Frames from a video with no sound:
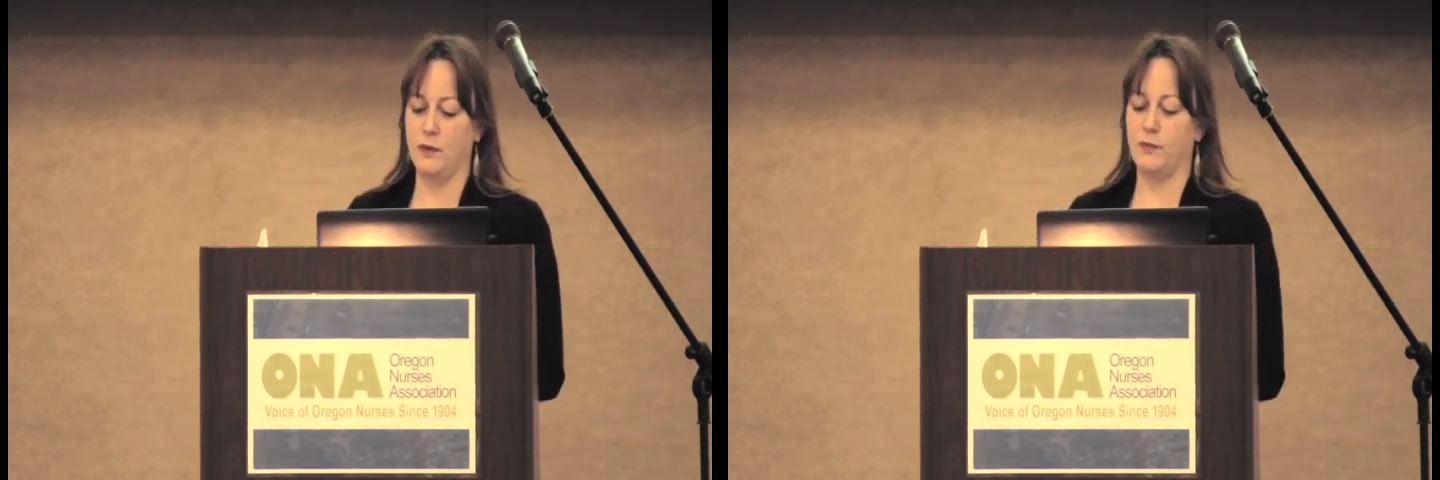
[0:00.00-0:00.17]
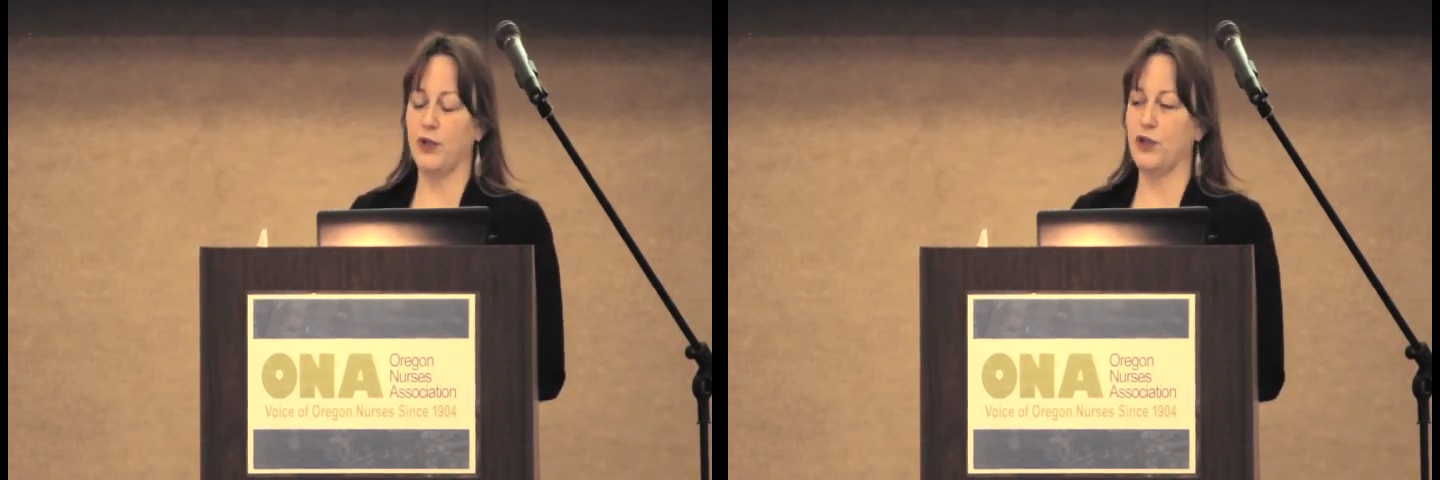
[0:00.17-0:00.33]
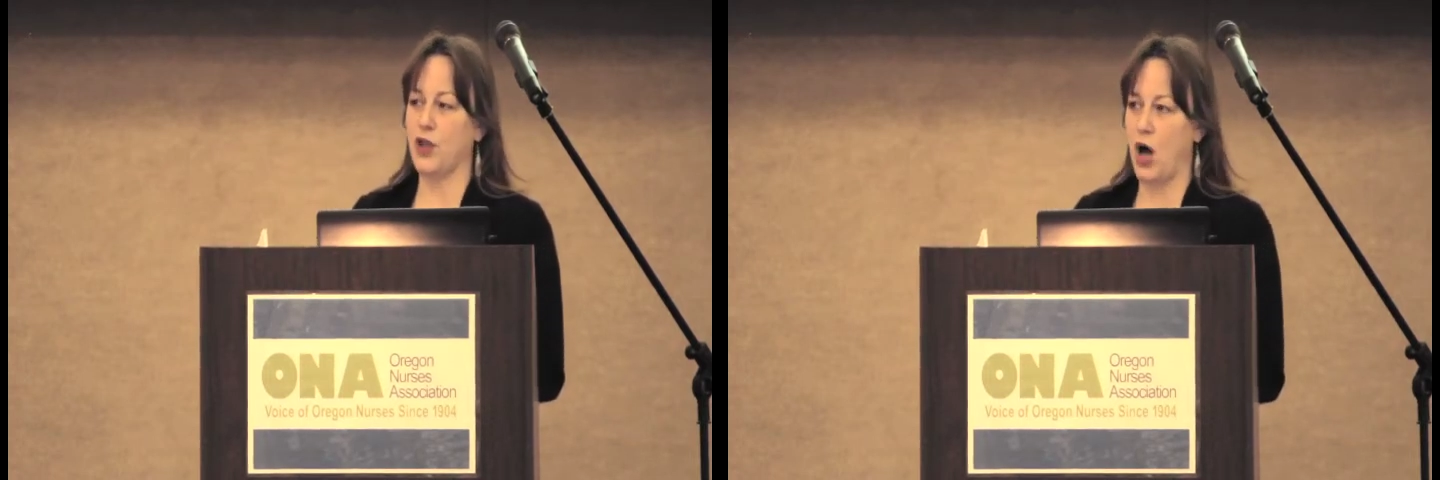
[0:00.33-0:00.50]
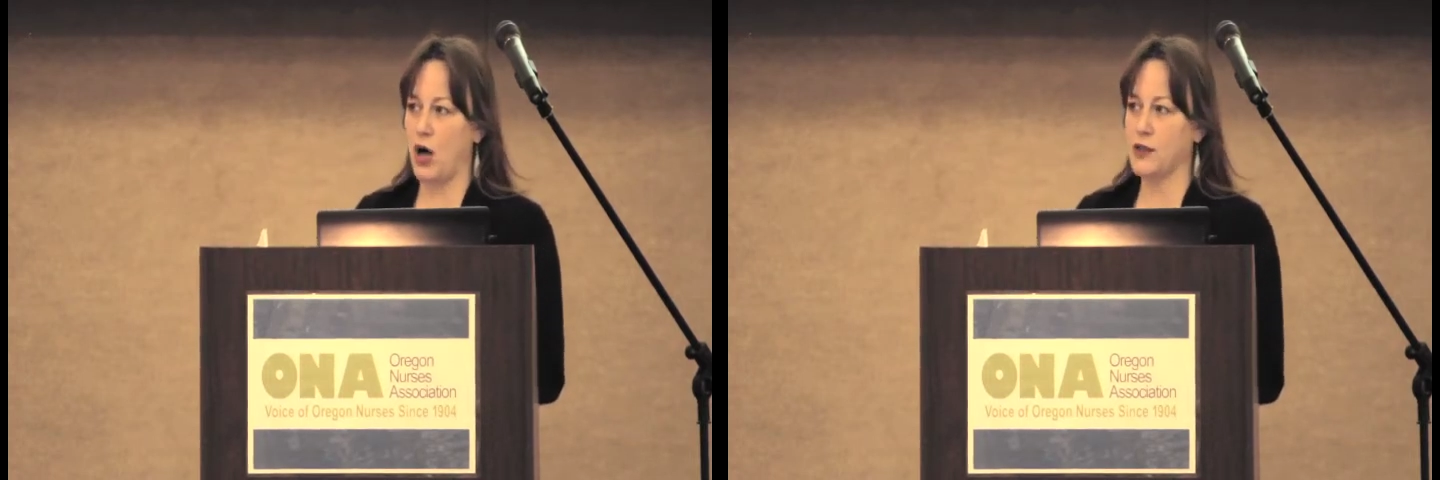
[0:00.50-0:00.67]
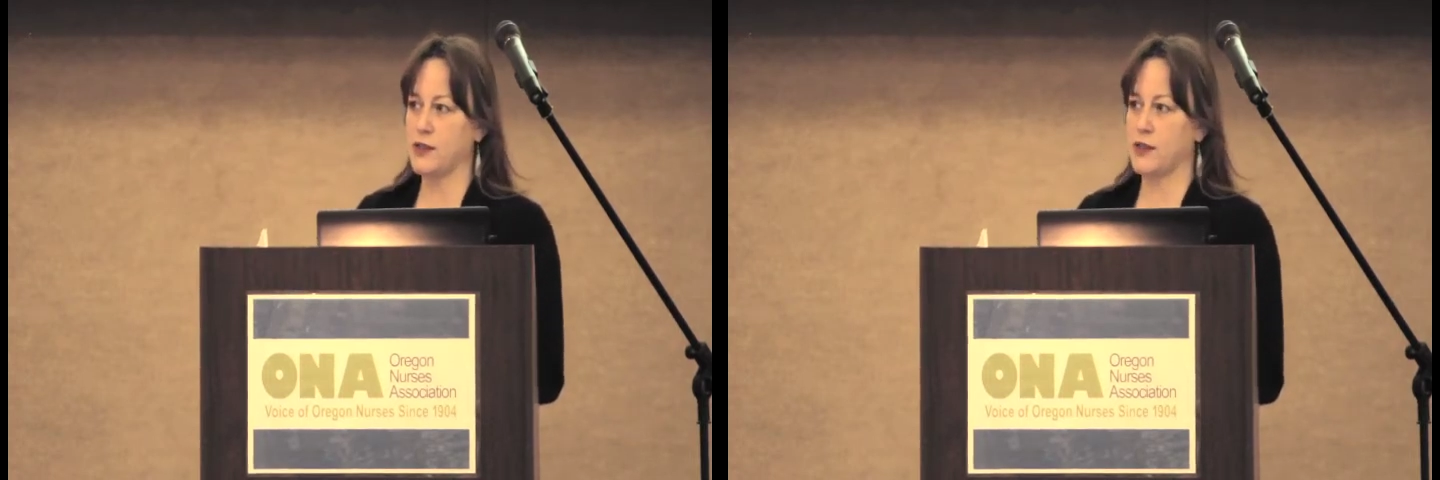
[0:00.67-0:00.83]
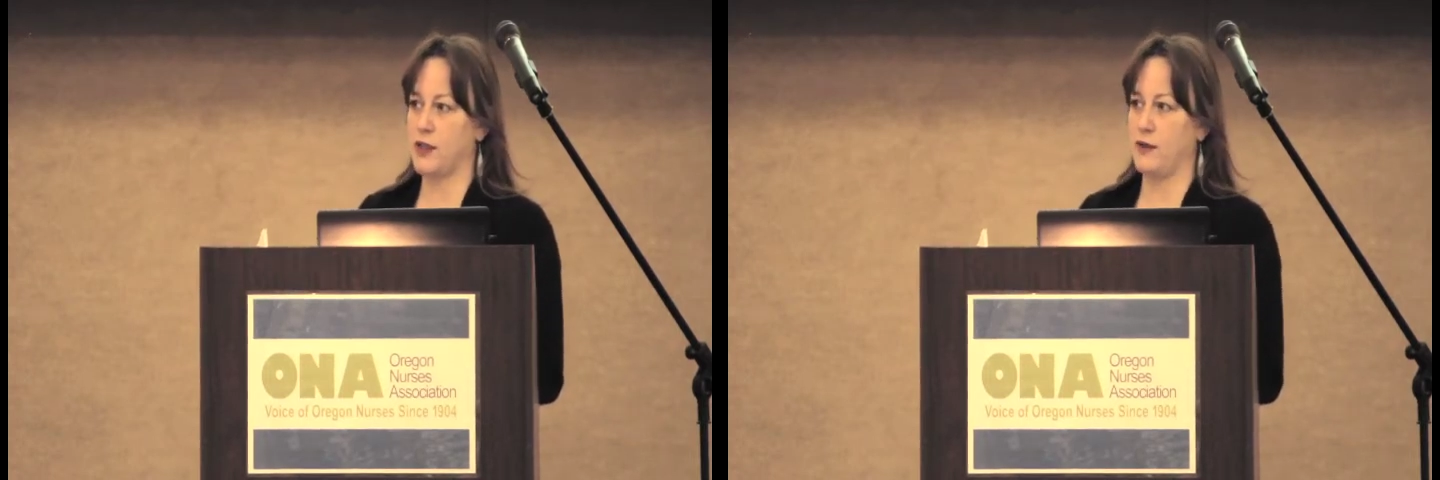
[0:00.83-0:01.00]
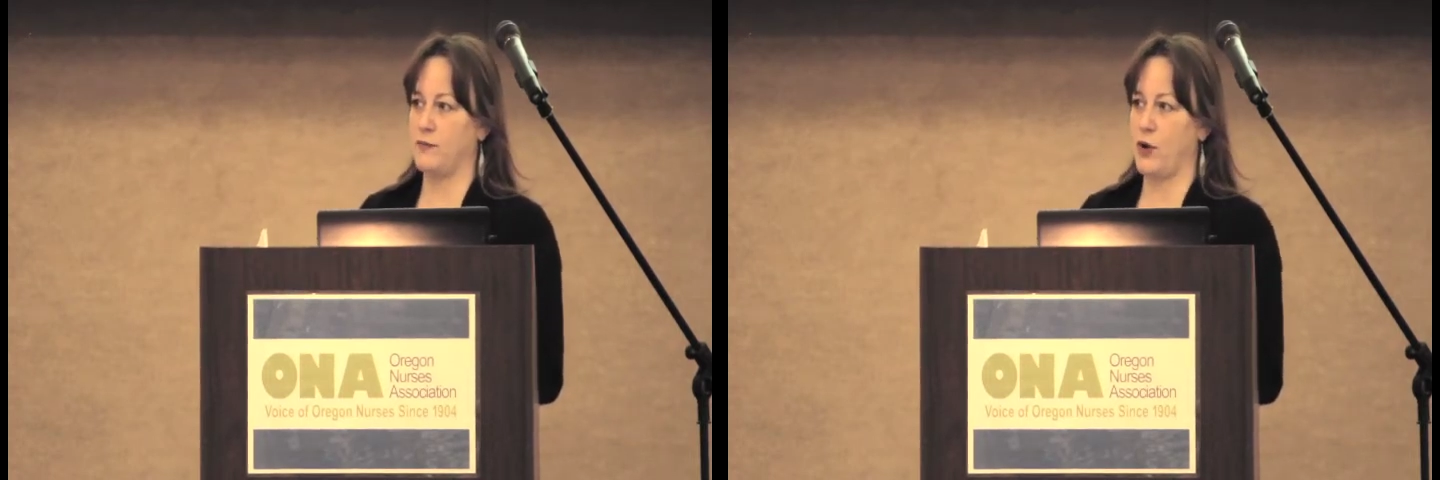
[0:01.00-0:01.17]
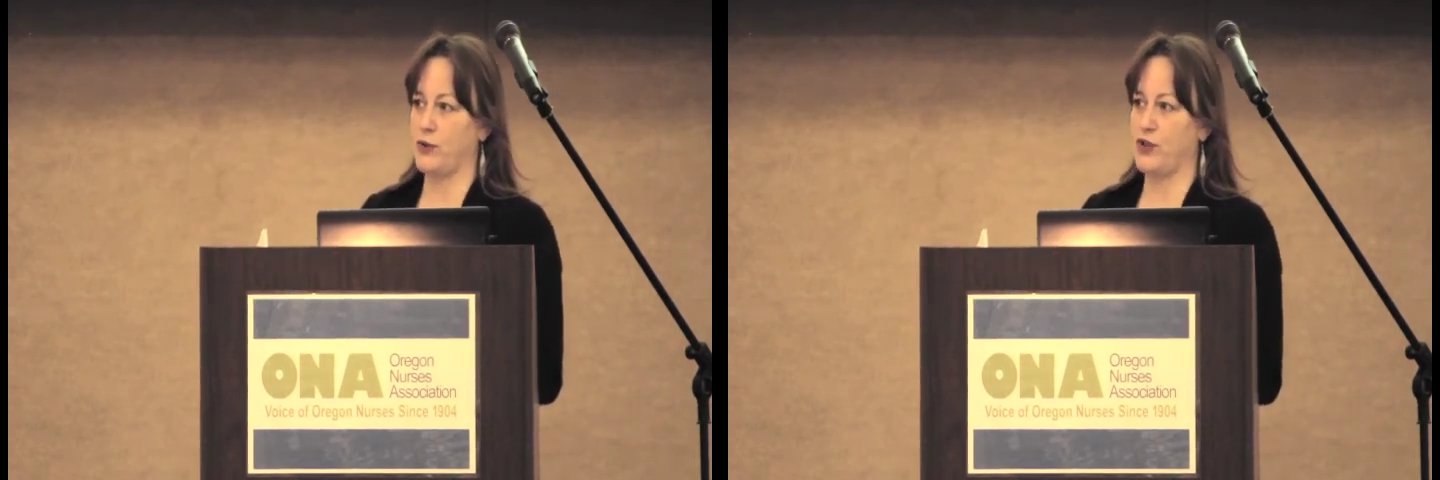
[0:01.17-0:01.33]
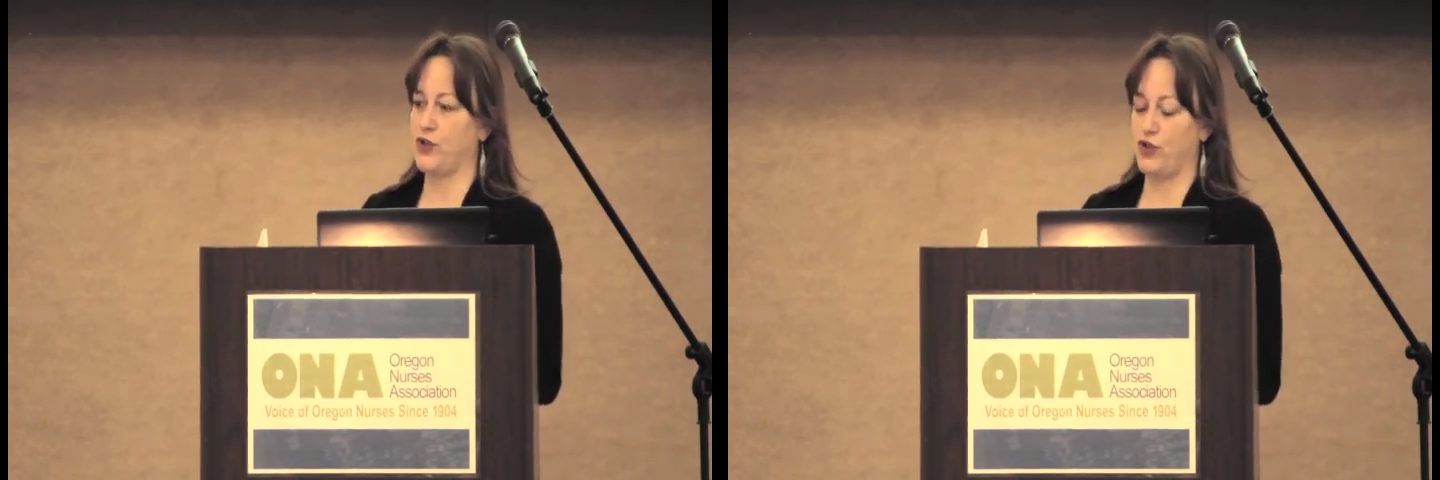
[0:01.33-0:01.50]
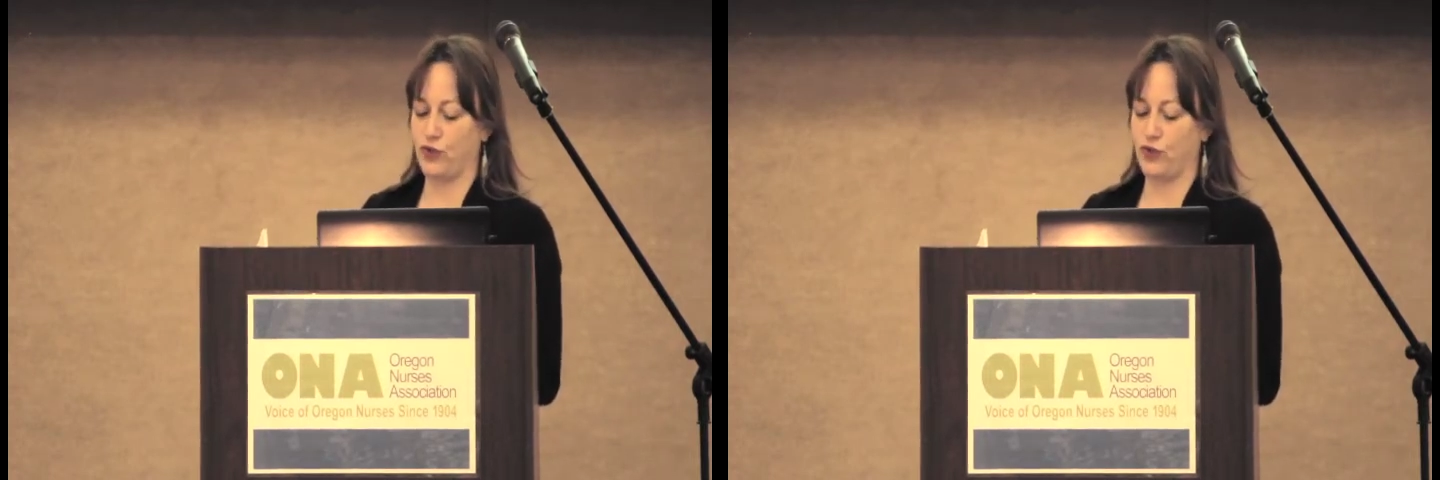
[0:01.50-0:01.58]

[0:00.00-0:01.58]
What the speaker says: belongs to the most